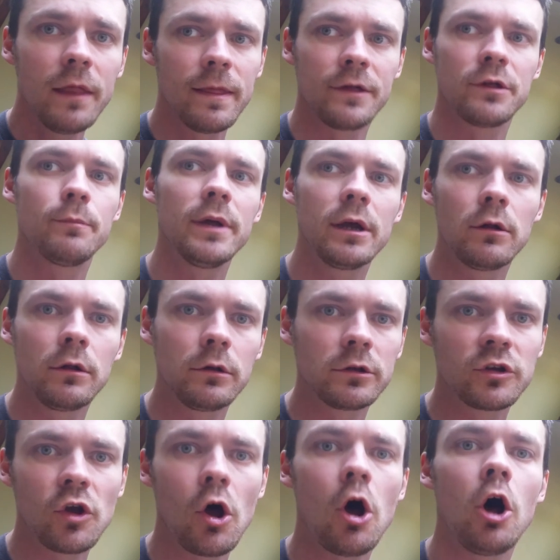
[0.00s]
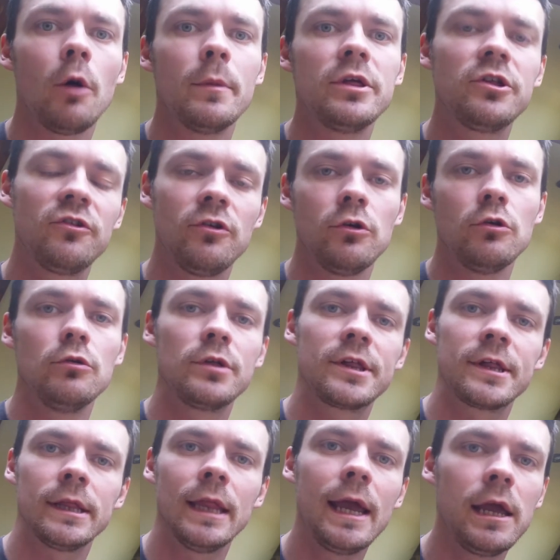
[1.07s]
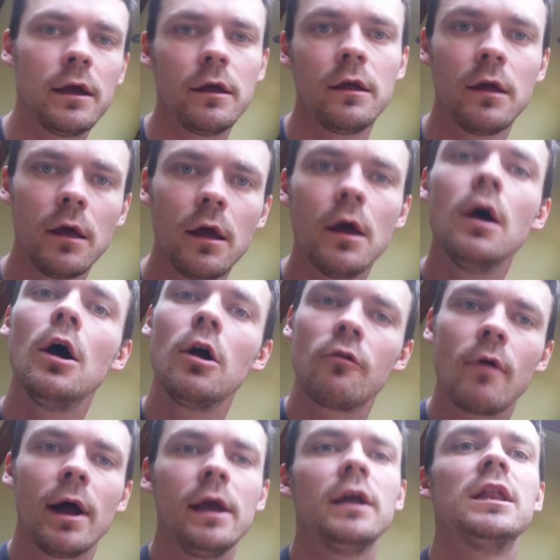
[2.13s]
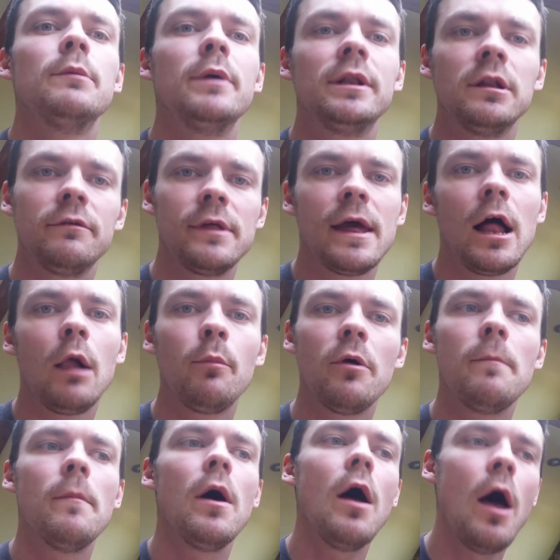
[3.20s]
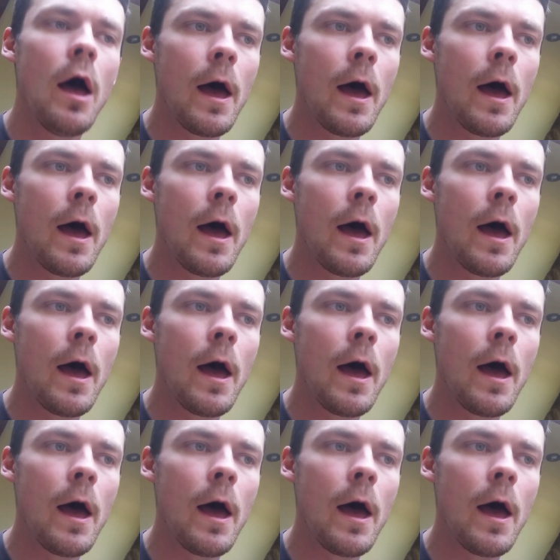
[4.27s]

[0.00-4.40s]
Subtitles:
There's a big old homage to Slayer right in the middle of the album.